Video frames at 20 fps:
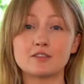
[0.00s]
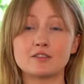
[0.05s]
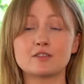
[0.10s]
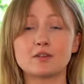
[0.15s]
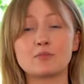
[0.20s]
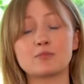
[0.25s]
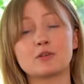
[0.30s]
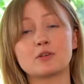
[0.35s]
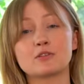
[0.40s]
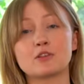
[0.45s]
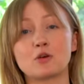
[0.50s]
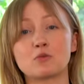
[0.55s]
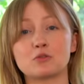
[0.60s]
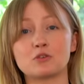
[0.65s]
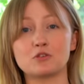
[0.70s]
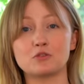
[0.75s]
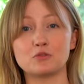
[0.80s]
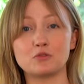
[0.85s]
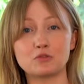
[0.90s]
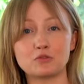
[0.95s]
is something that
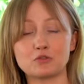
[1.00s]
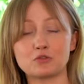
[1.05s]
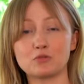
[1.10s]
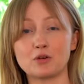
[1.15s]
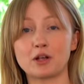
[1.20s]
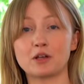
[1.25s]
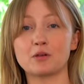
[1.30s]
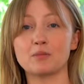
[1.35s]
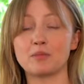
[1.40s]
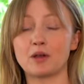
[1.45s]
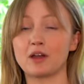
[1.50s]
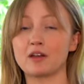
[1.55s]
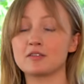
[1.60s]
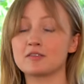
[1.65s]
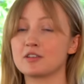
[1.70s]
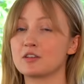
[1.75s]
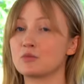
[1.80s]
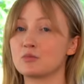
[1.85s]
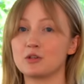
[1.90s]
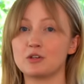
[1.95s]
we used to
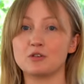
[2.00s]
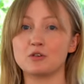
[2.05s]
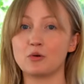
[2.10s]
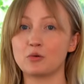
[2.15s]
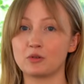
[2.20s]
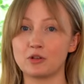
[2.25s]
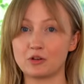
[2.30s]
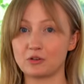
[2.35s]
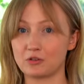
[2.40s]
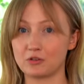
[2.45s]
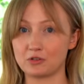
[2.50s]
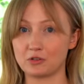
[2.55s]
recommend and we no longer